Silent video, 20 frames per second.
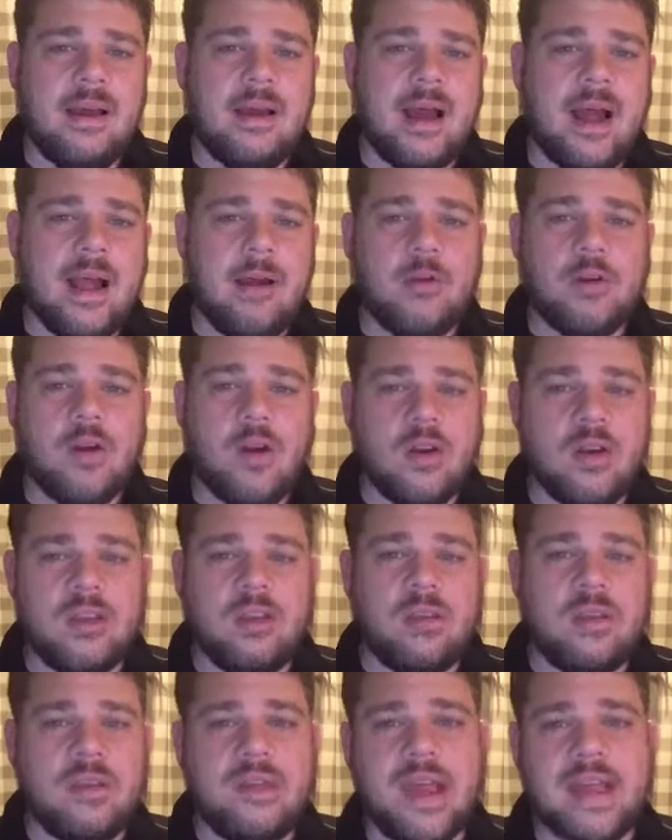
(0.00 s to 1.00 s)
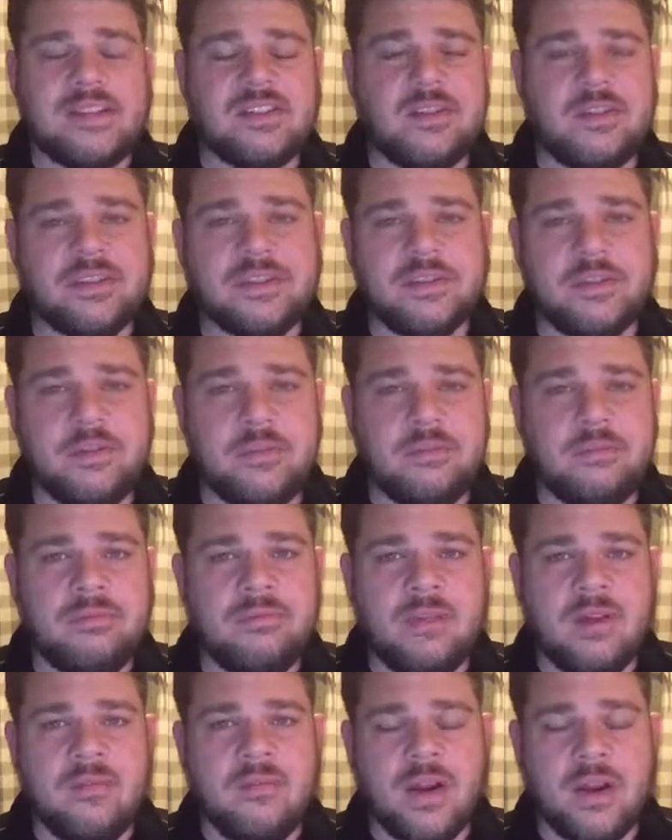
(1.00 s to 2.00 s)
I would argue that that's also
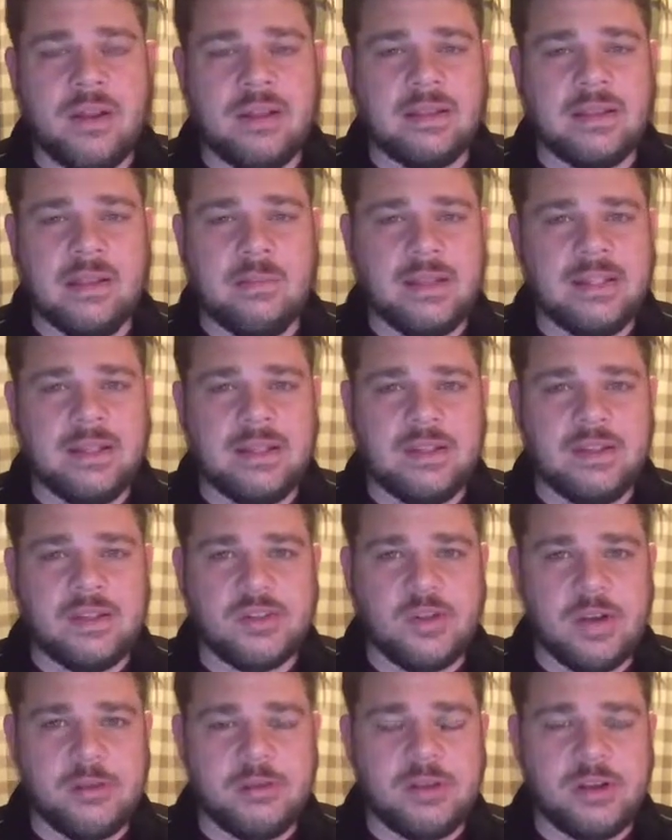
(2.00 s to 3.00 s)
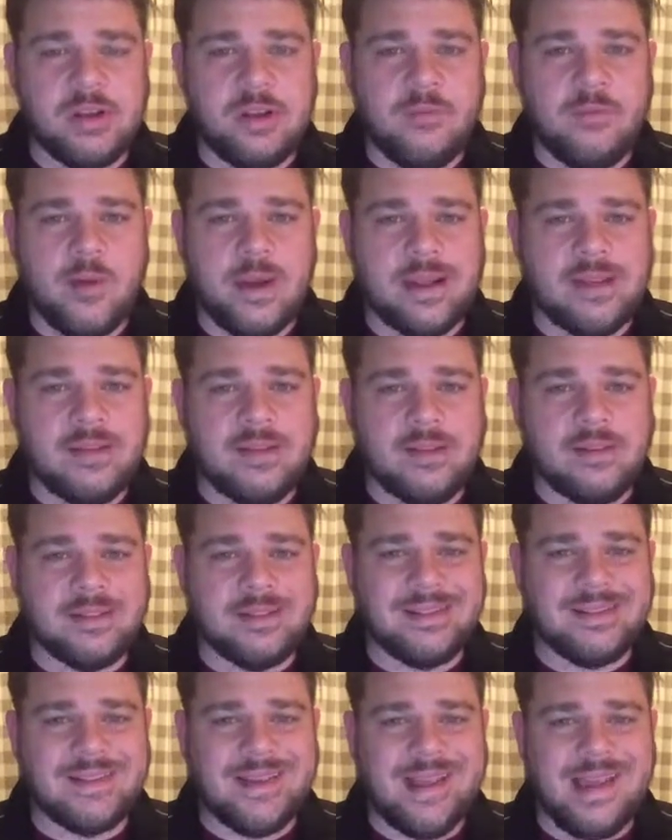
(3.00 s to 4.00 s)
a very limited description of what
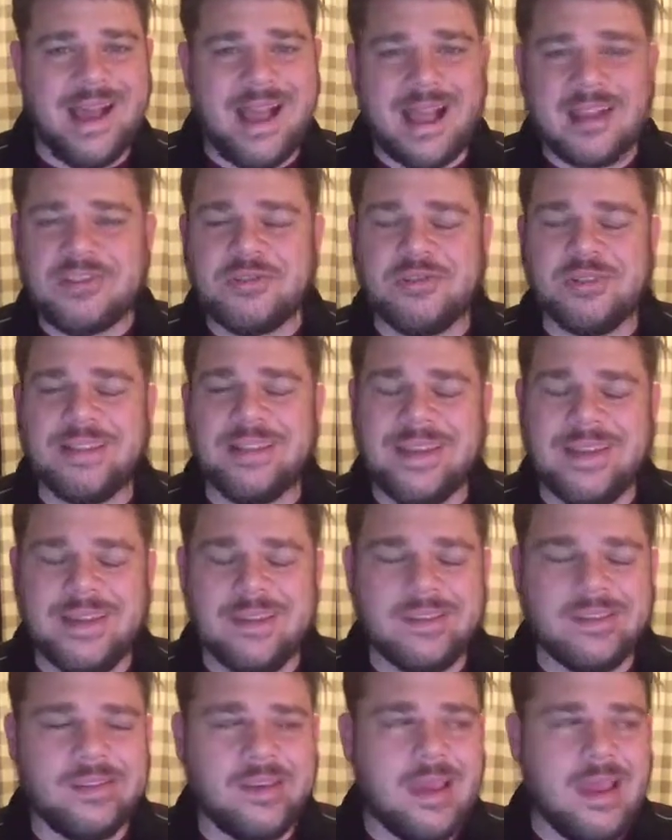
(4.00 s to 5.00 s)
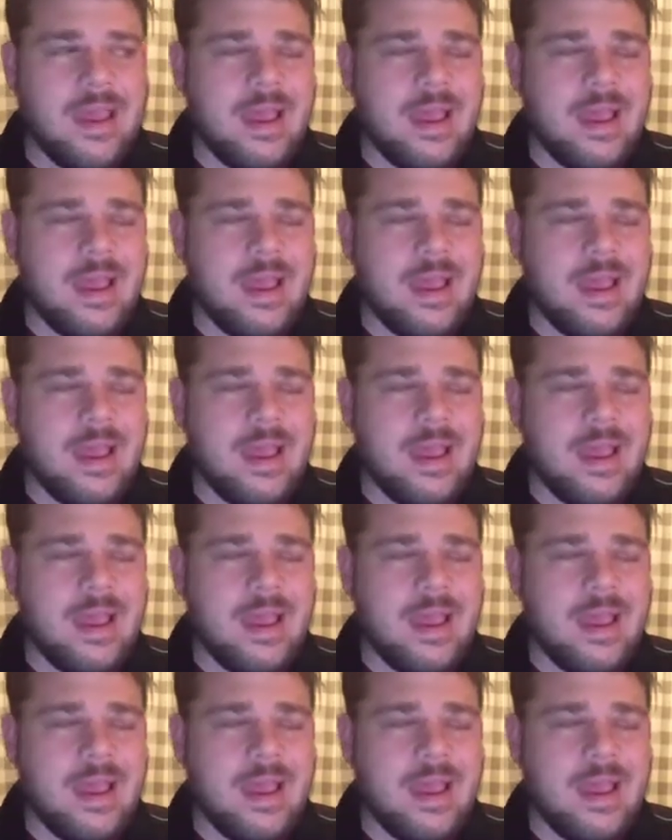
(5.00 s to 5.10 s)
intelligence actually is.